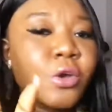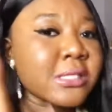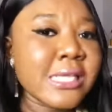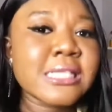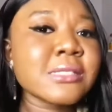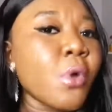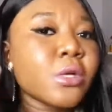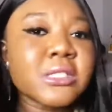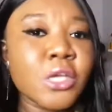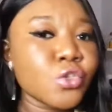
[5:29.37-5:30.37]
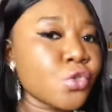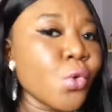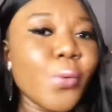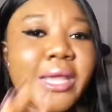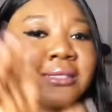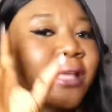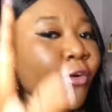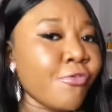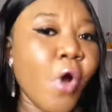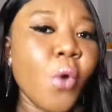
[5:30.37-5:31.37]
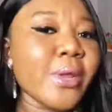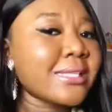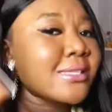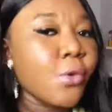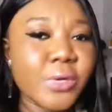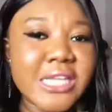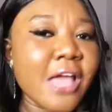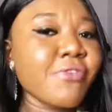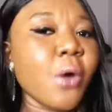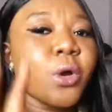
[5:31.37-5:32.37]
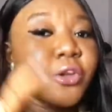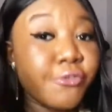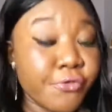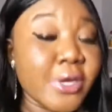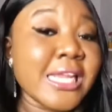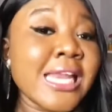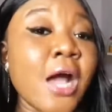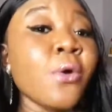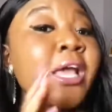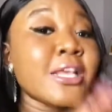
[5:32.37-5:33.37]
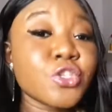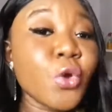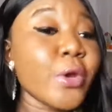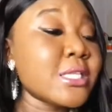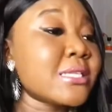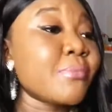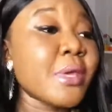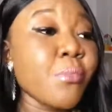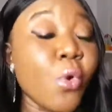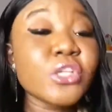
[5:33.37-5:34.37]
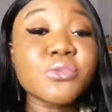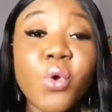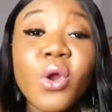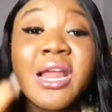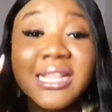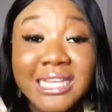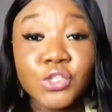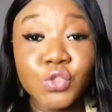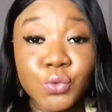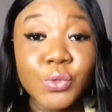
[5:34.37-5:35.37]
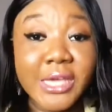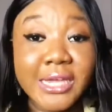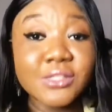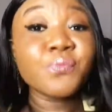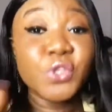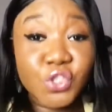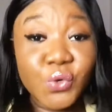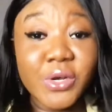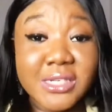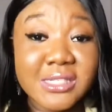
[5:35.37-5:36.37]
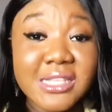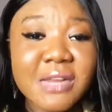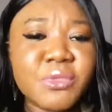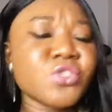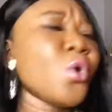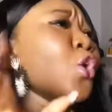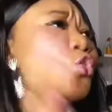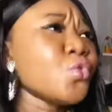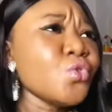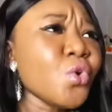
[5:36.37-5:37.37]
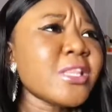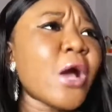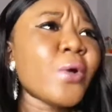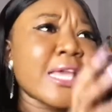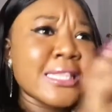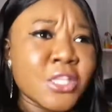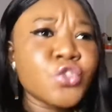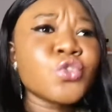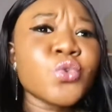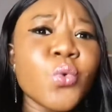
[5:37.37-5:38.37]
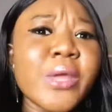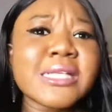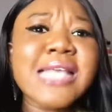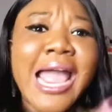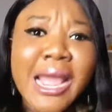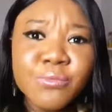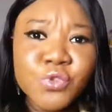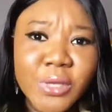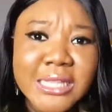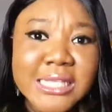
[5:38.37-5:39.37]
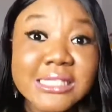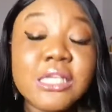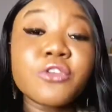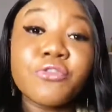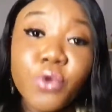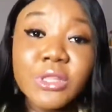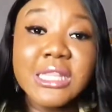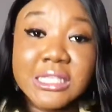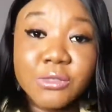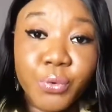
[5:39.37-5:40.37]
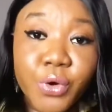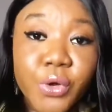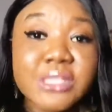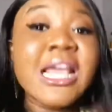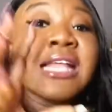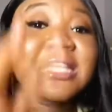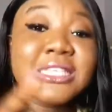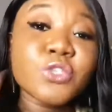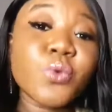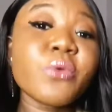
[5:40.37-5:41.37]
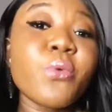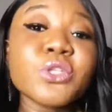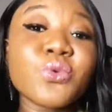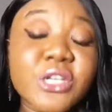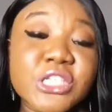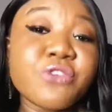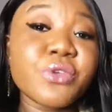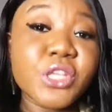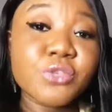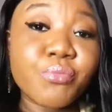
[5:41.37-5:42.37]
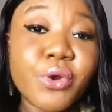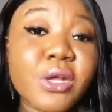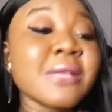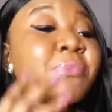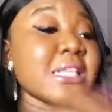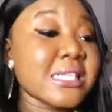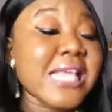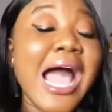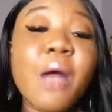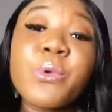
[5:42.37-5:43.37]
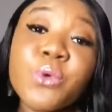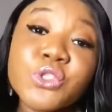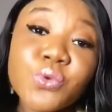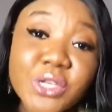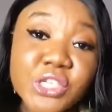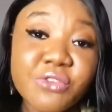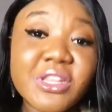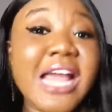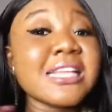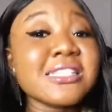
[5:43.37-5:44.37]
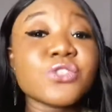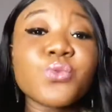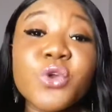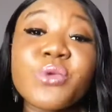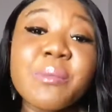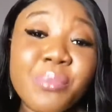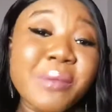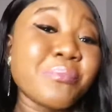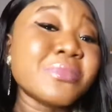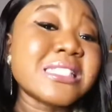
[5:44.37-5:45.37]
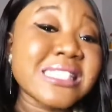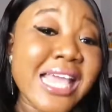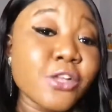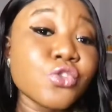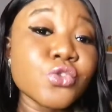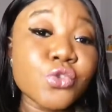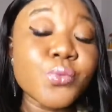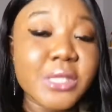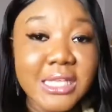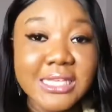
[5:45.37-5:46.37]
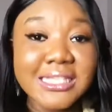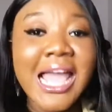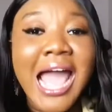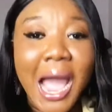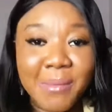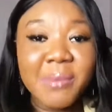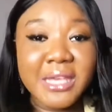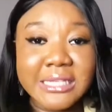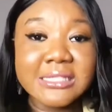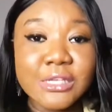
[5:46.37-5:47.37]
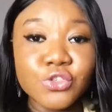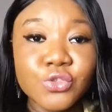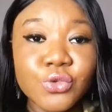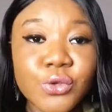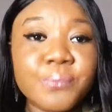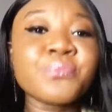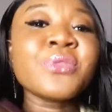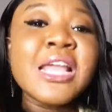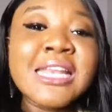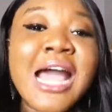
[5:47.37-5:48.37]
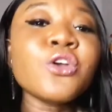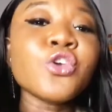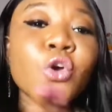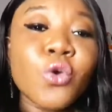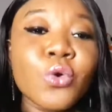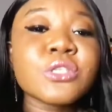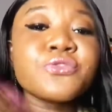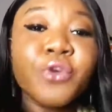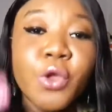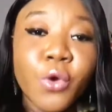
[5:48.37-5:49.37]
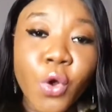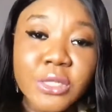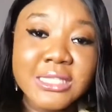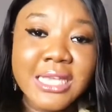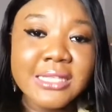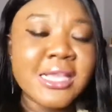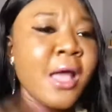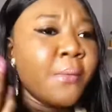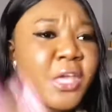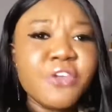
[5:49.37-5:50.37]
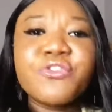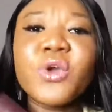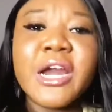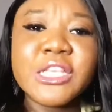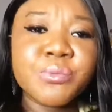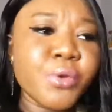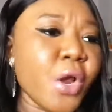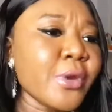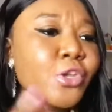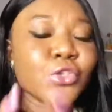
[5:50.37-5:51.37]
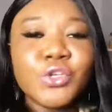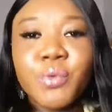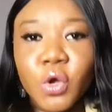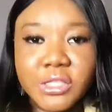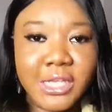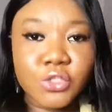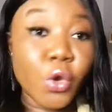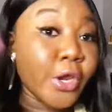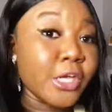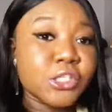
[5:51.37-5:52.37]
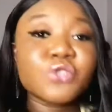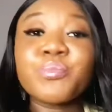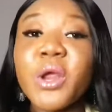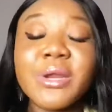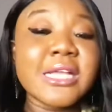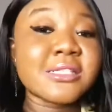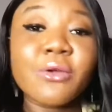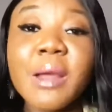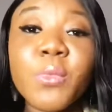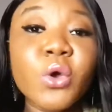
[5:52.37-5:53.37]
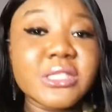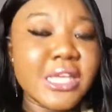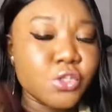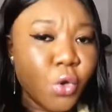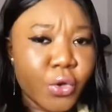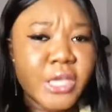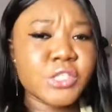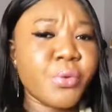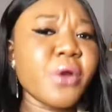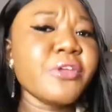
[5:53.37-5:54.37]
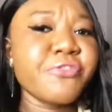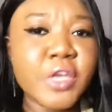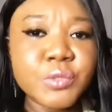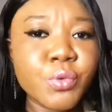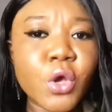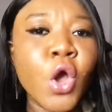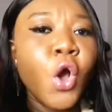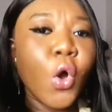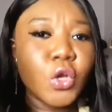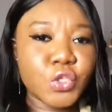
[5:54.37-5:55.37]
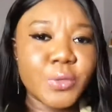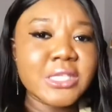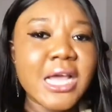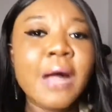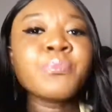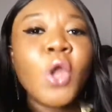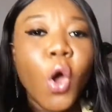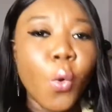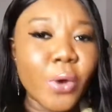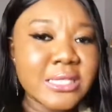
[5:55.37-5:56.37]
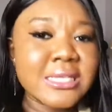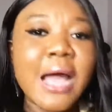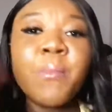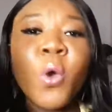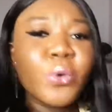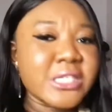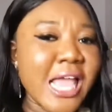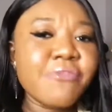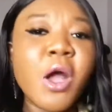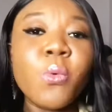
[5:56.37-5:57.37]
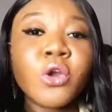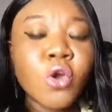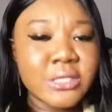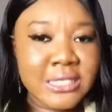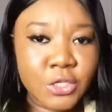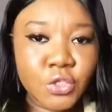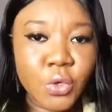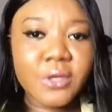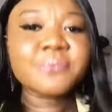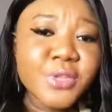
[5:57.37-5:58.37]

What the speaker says: 6 months, 2 weeks, 4 weeks, whichever one. For the now, it's not going to be much more than 2 years. Do you understand me? So you know that, okay, this 2 weeks I am doing this thing for this product. This is what we want to achieve with this product. This is how we want to achieve it, and this is what we intend to do with it. Am I making sense to you? Now your goals for your content. If you are exploring YouTube content, or you're exploring Instagram content, or you're exploring Facebook or Twitter or WhatsApp, whichever one, or TikTok,